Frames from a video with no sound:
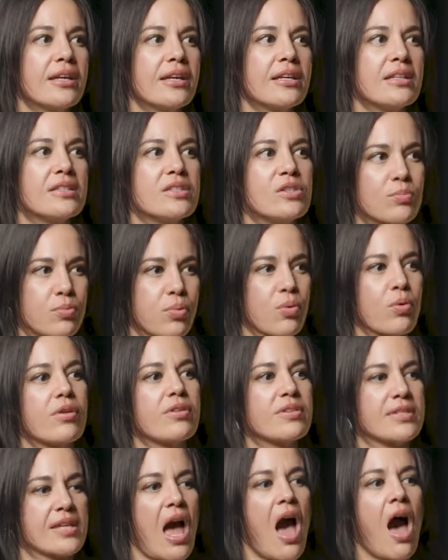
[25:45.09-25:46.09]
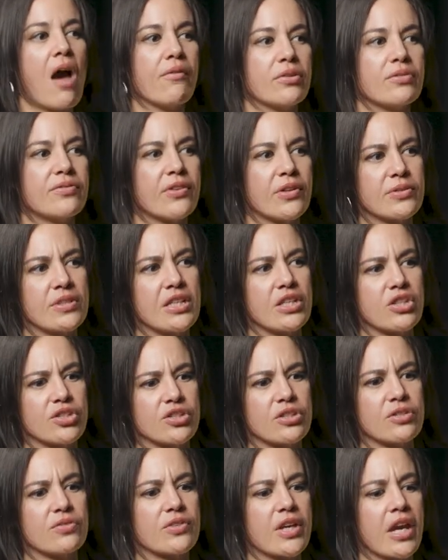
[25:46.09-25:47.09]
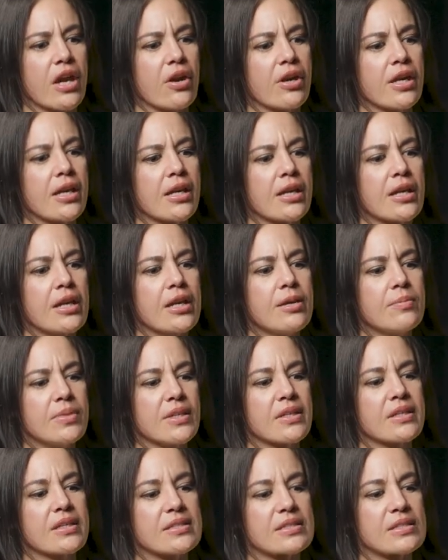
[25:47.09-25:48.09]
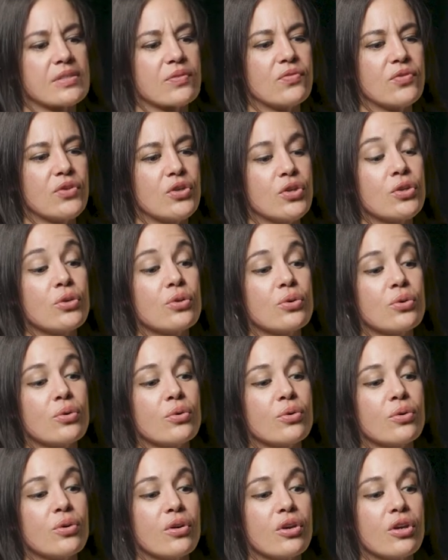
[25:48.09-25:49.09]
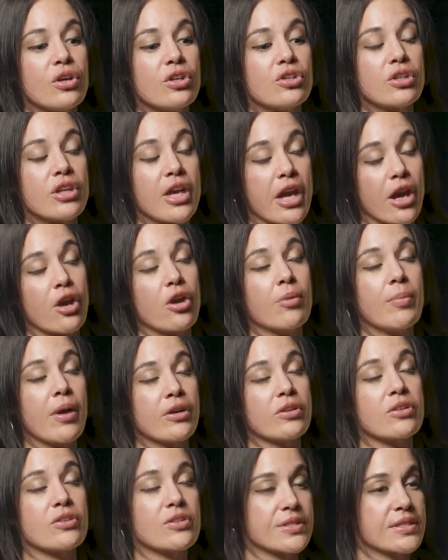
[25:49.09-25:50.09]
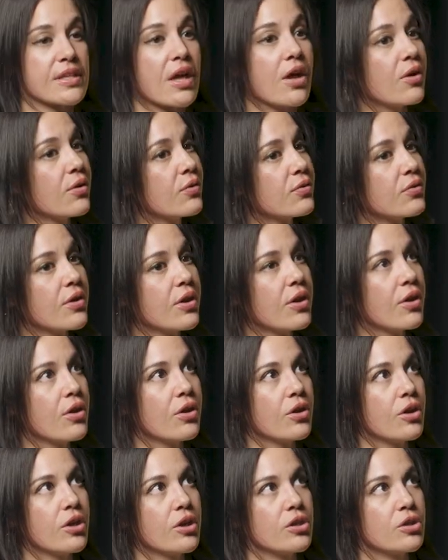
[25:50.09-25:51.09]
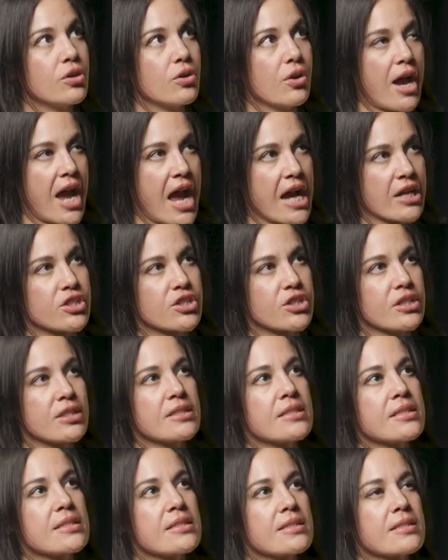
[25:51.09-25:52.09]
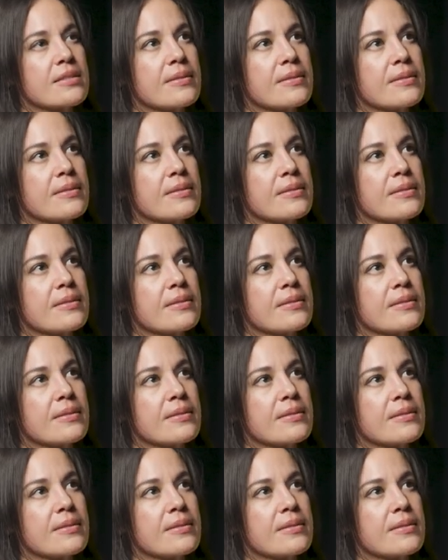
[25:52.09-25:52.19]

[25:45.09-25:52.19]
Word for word: is important to have a foundation of caring. Because if you care about yourself, your actions